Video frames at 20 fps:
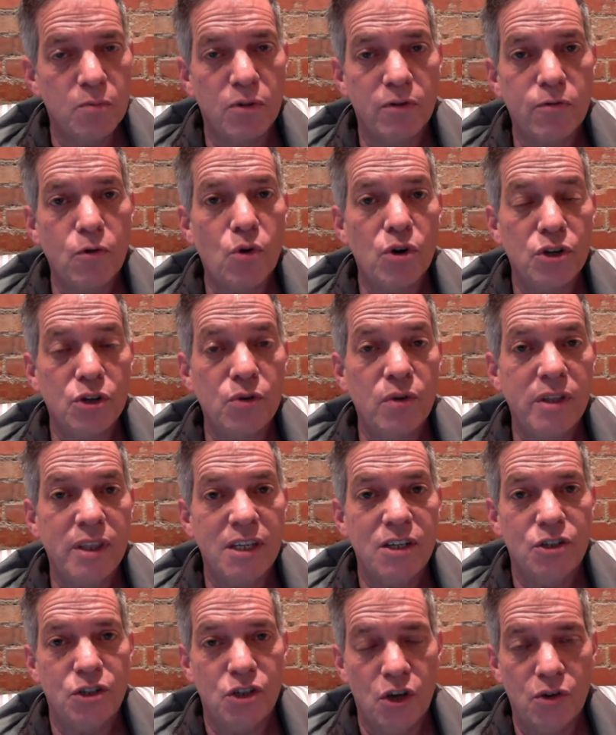before doing
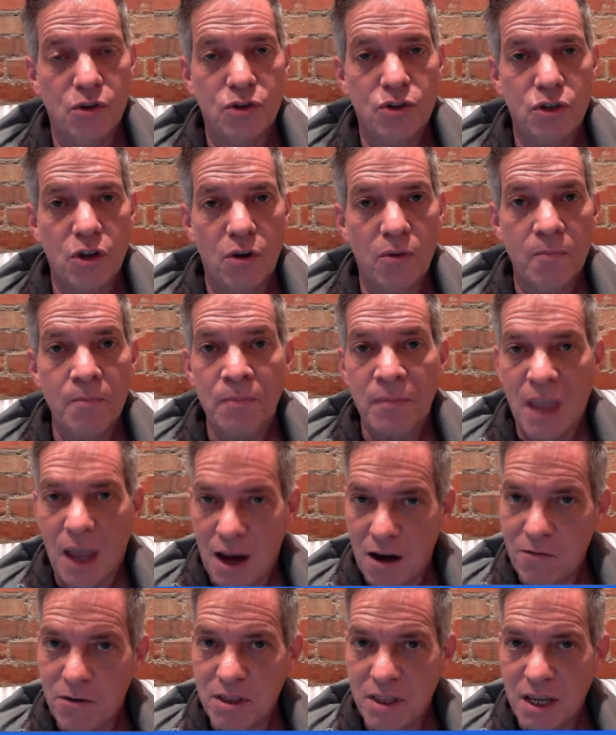these shows. So
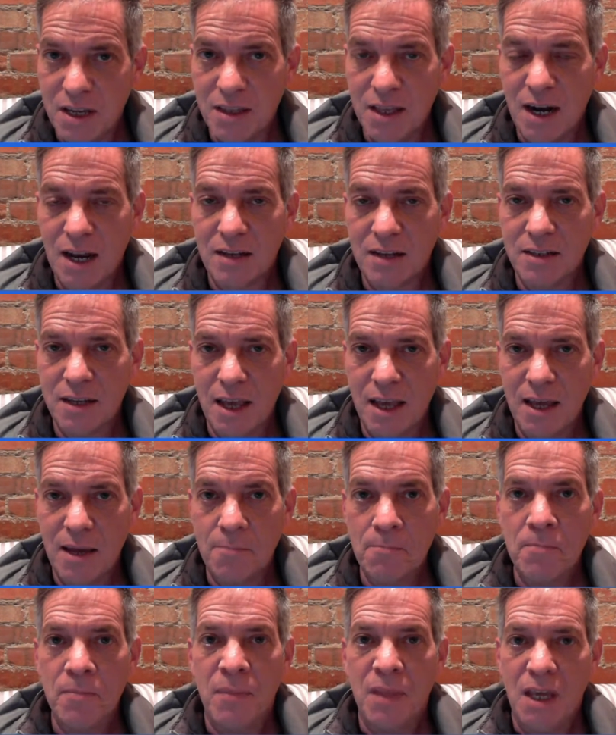everything that I
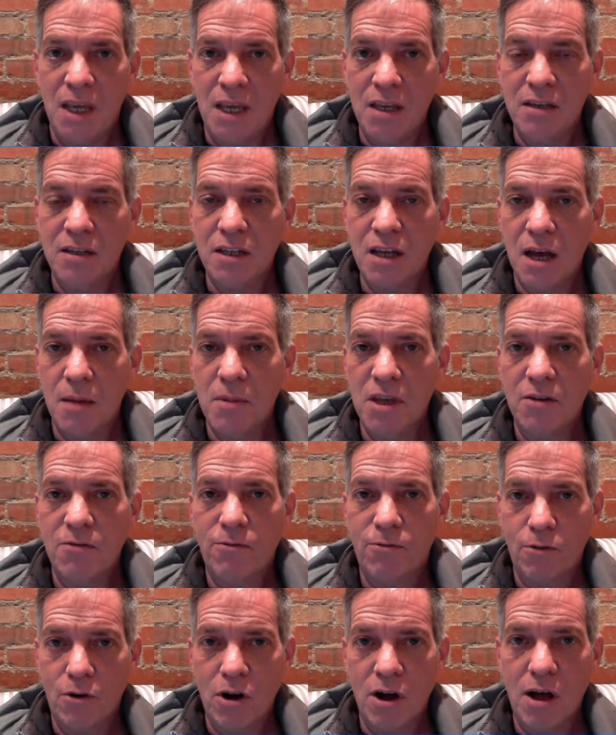say is coming
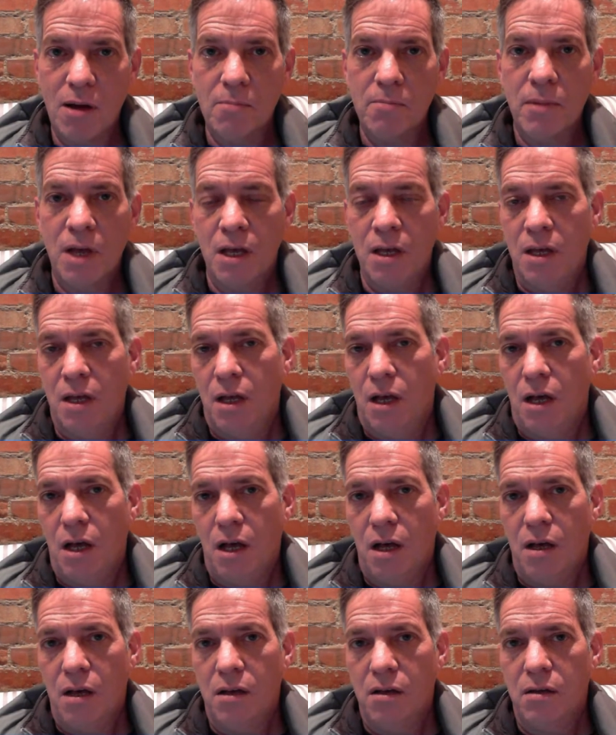from
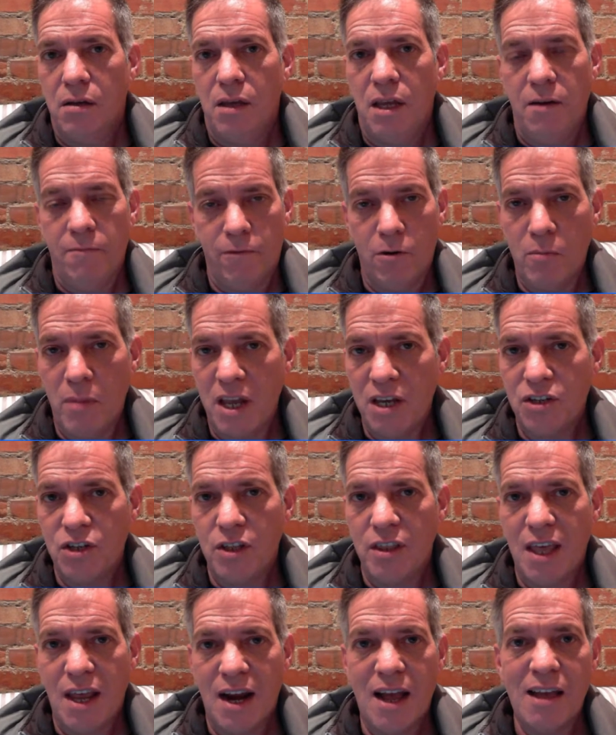information
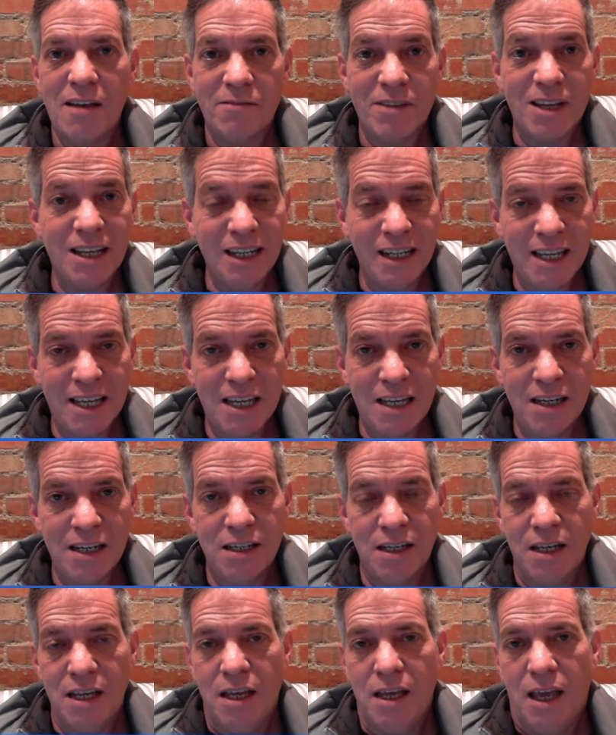that I have gleaned
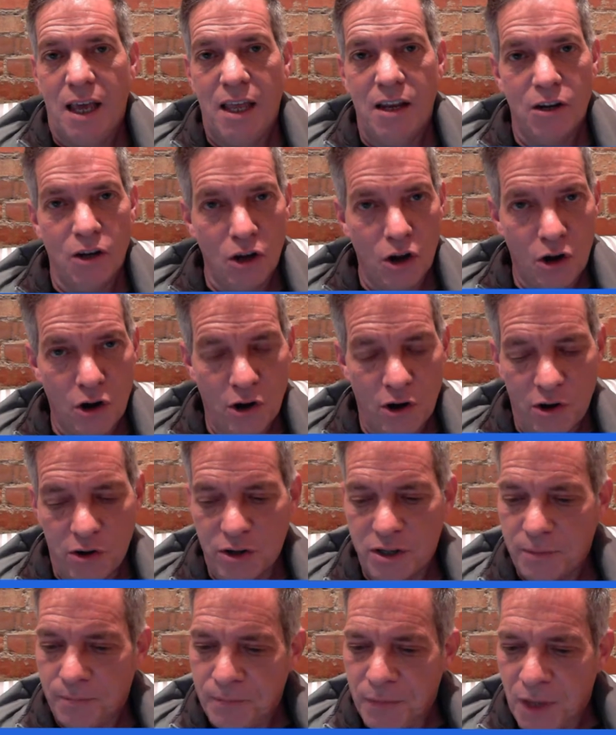and
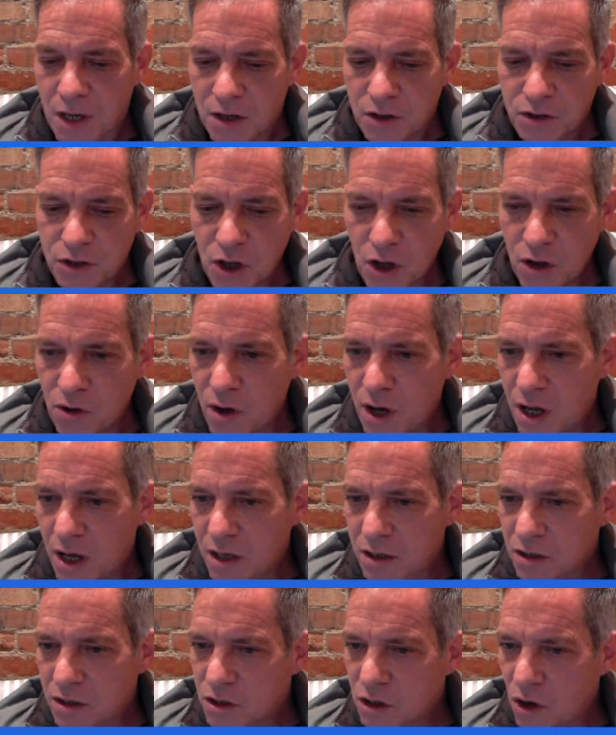learned. So